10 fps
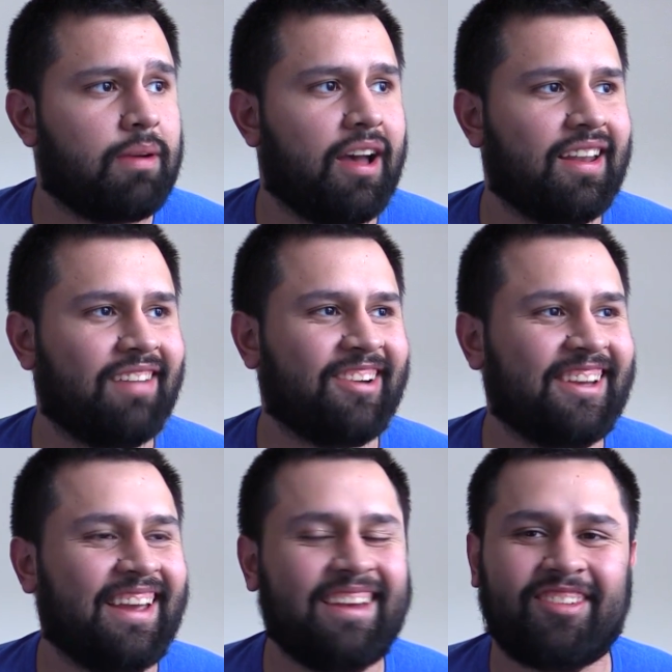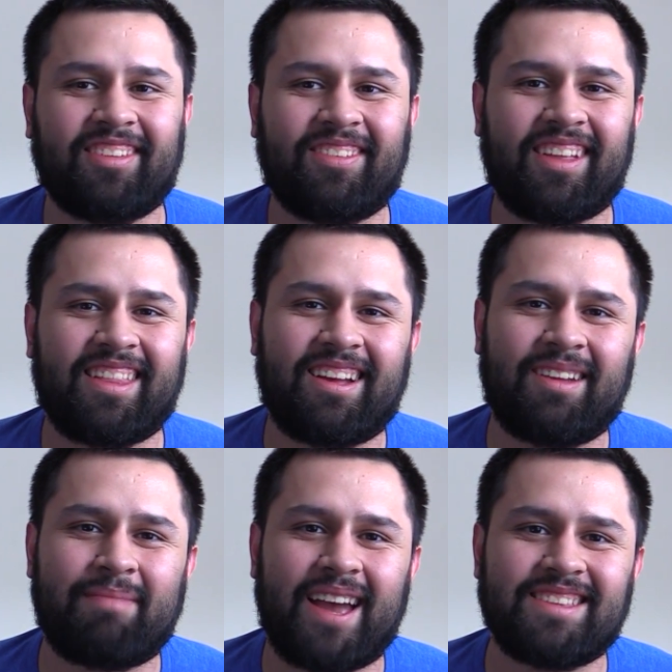about every day for the,
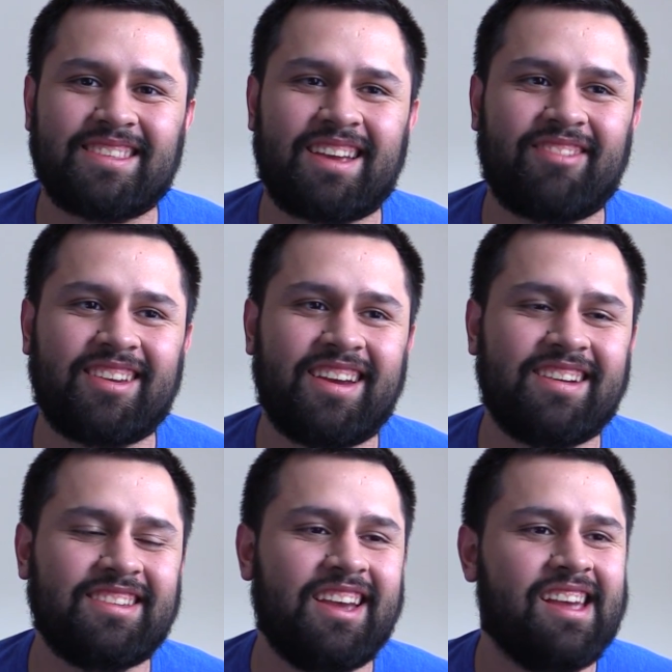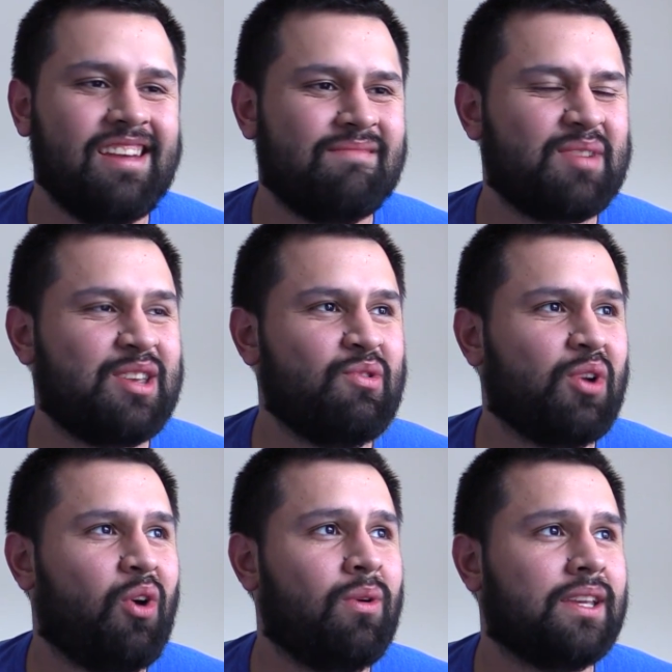the past seven years, but he would
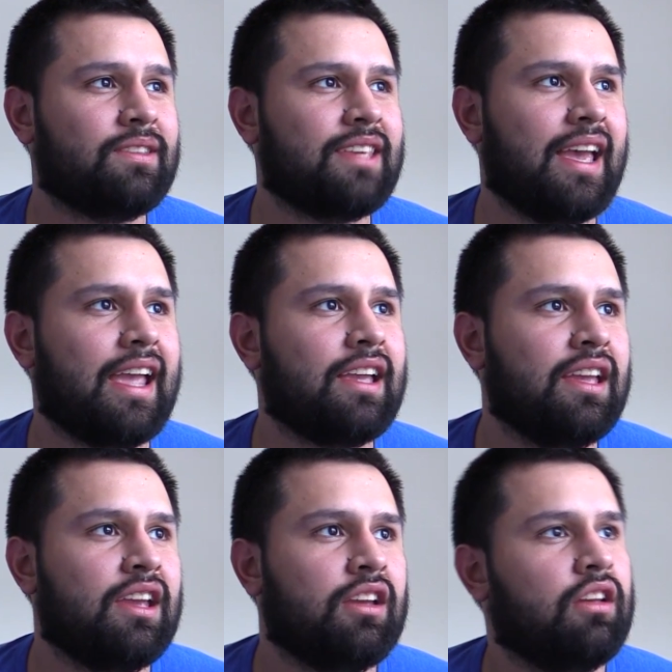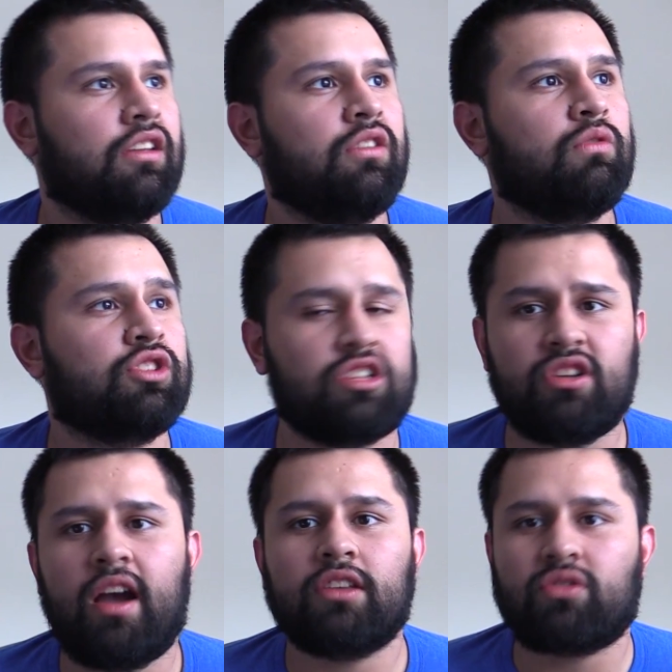always say, you should
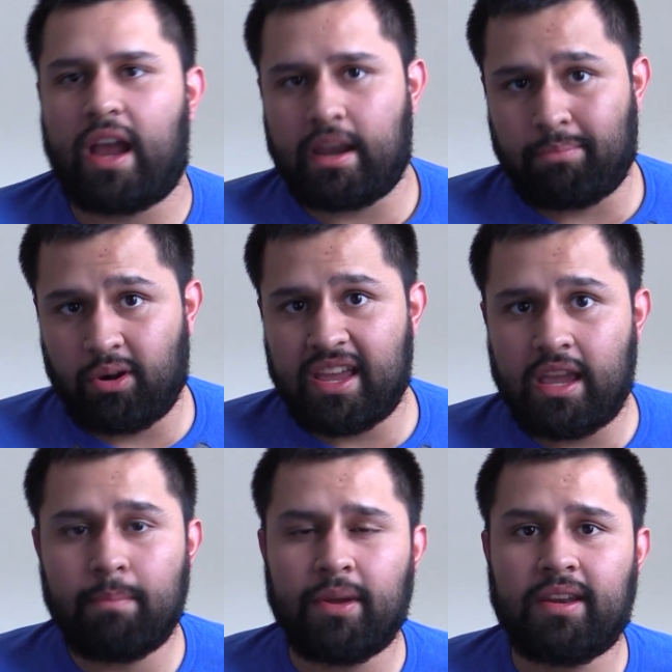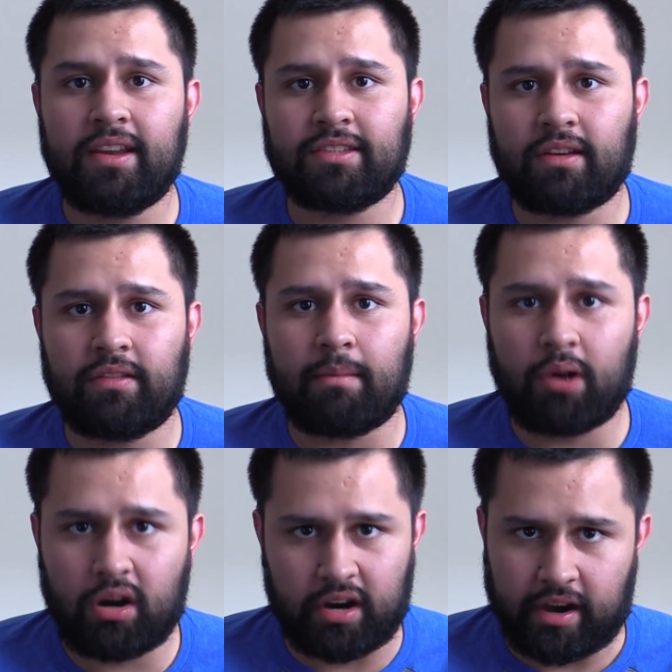not try to put impetus on the
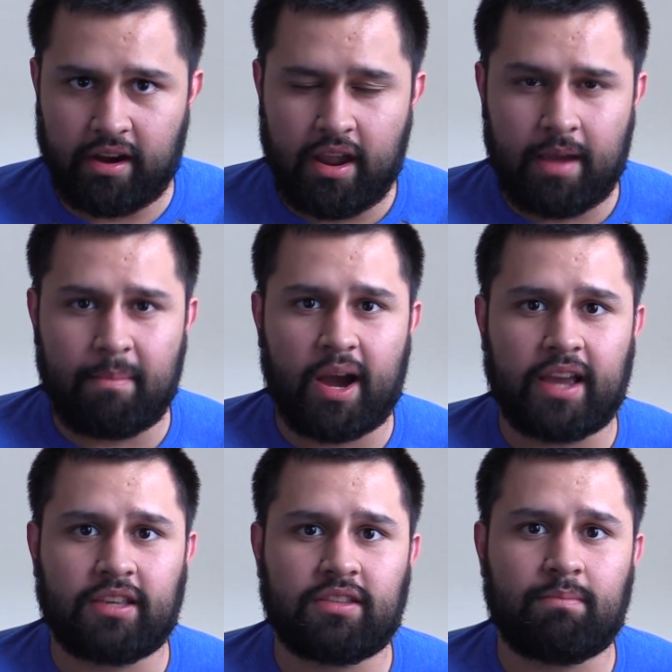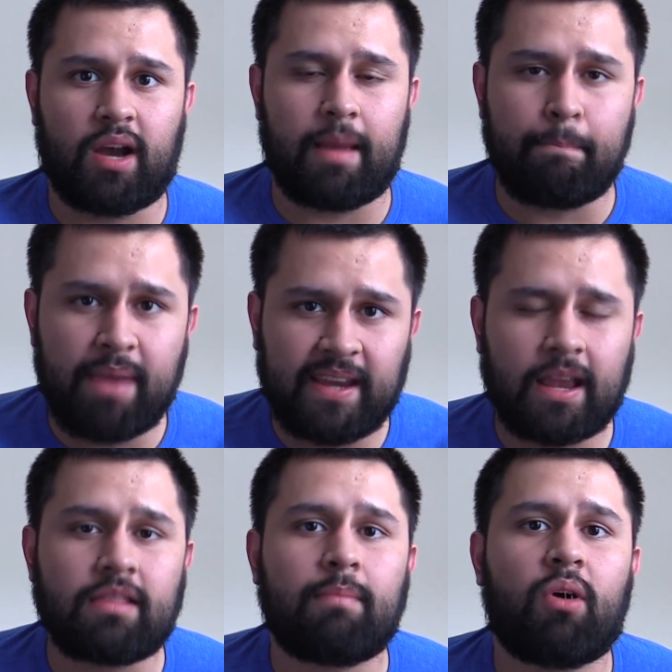bar by by
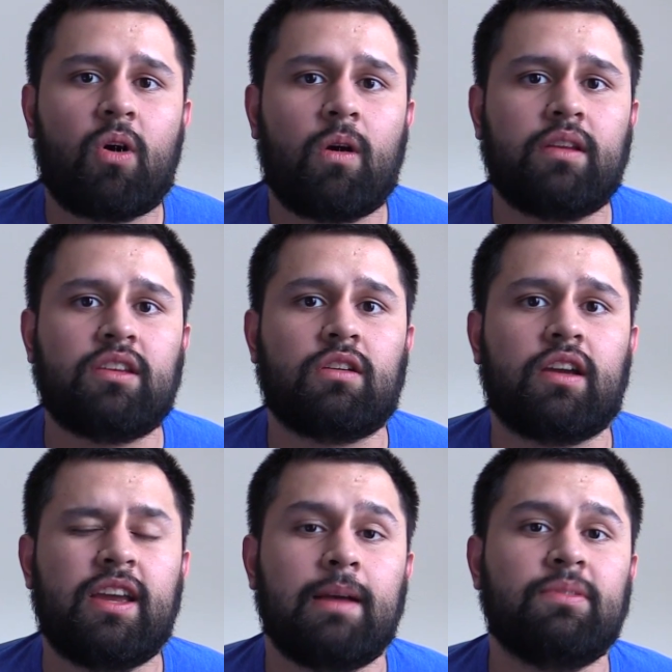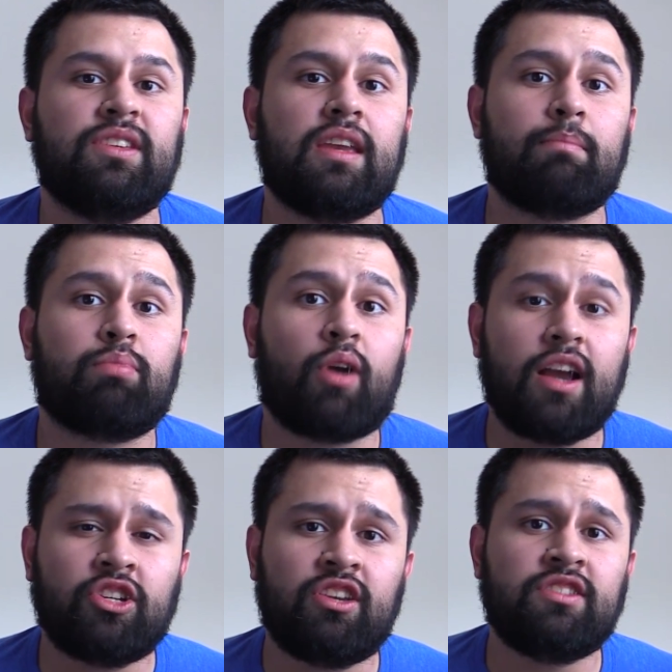banging the bar into your hips. It
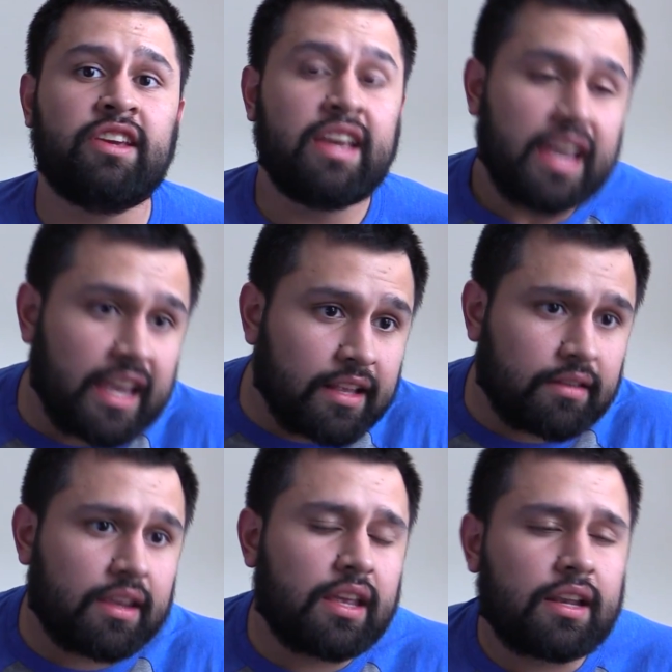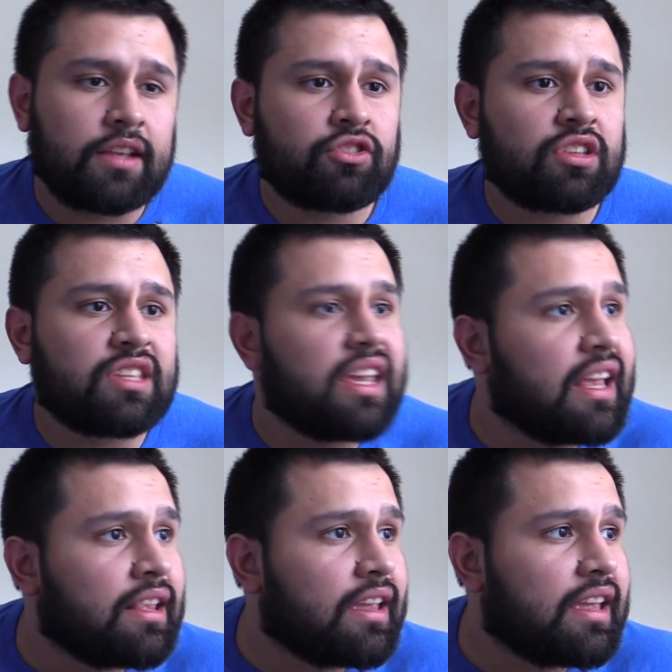brushes and and it's just
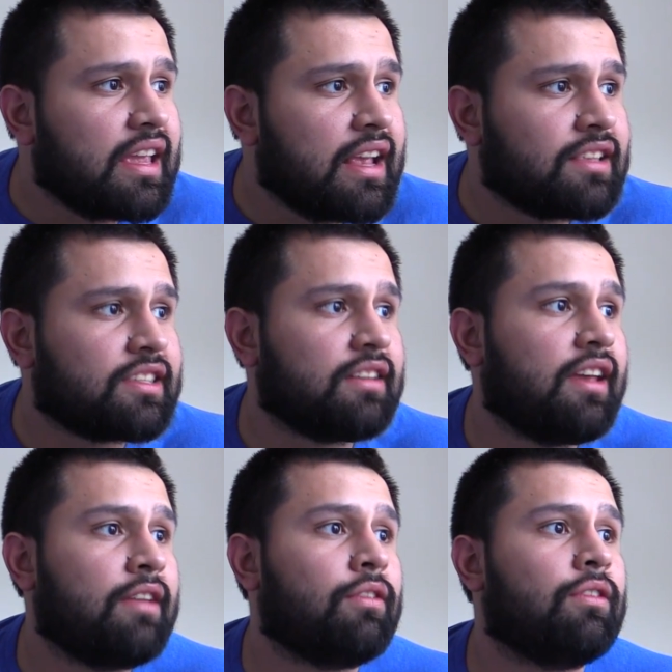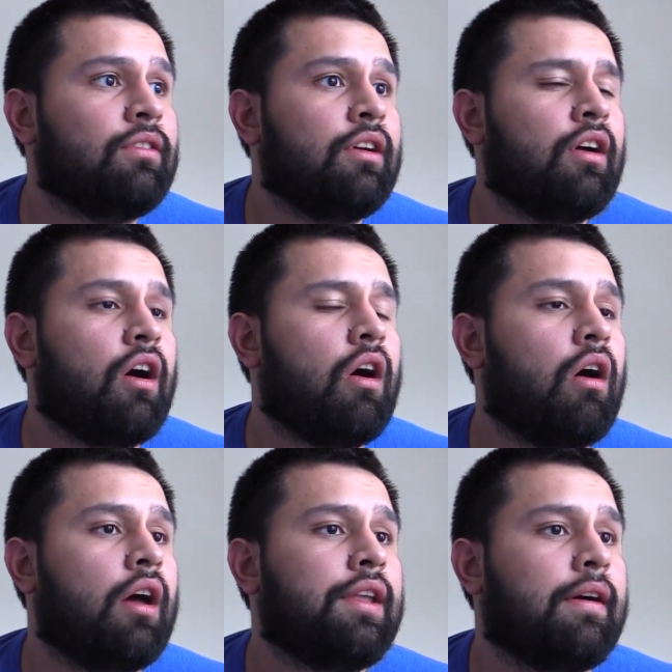in, incidental
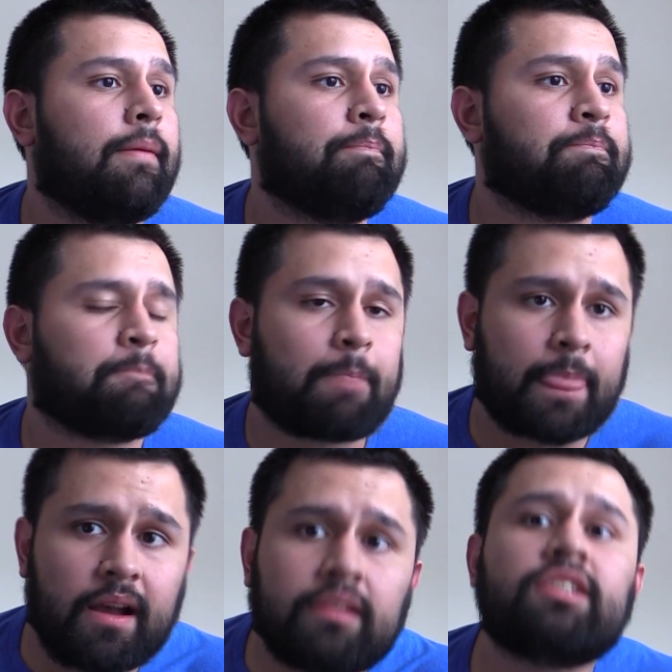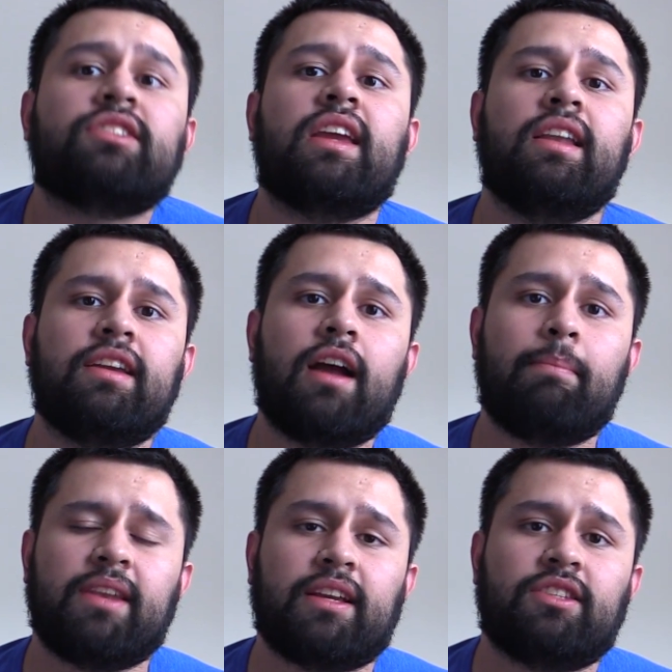on um, on standing
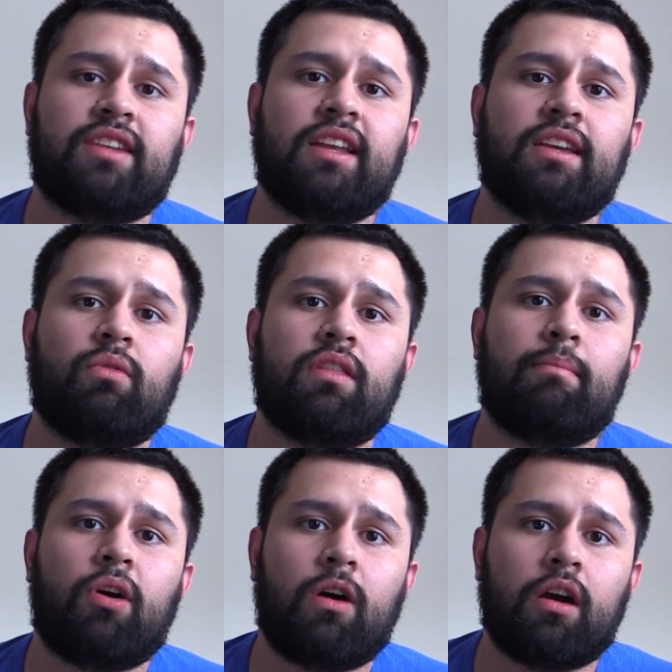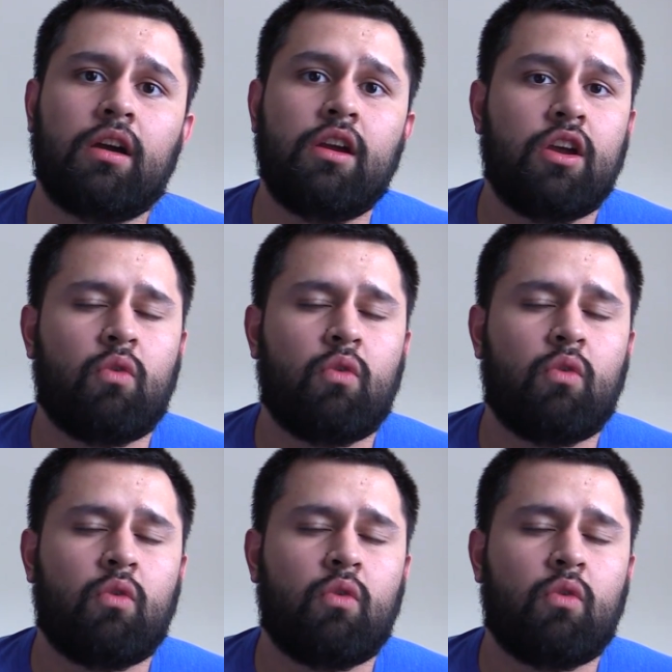up and extending with a bar.